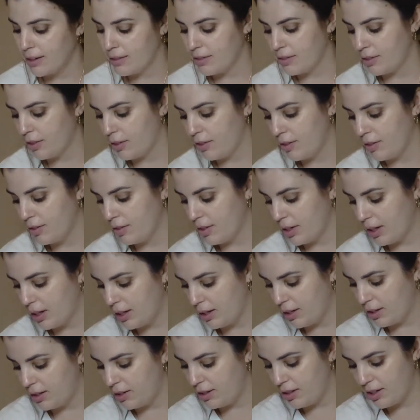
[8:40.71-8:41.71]

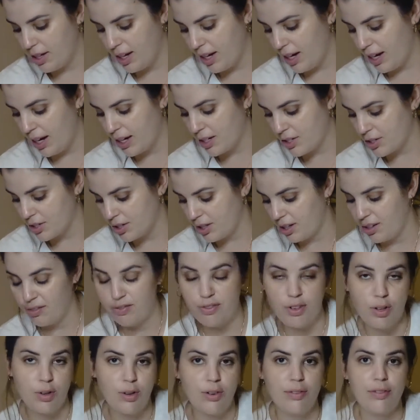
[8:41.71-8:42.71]
So you get actually a
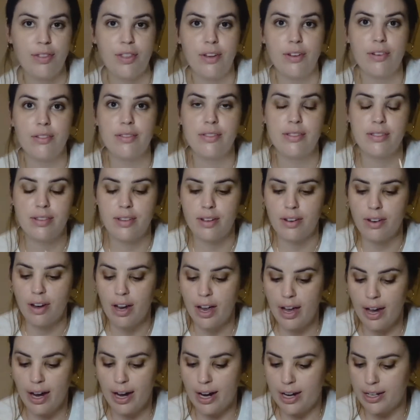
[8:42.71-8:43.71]
few of those. So
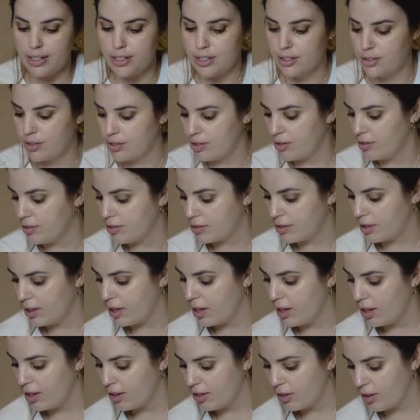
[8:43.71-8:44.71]
I just use
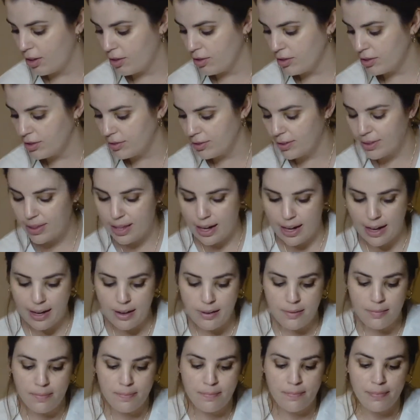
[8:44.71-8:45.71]
those for that.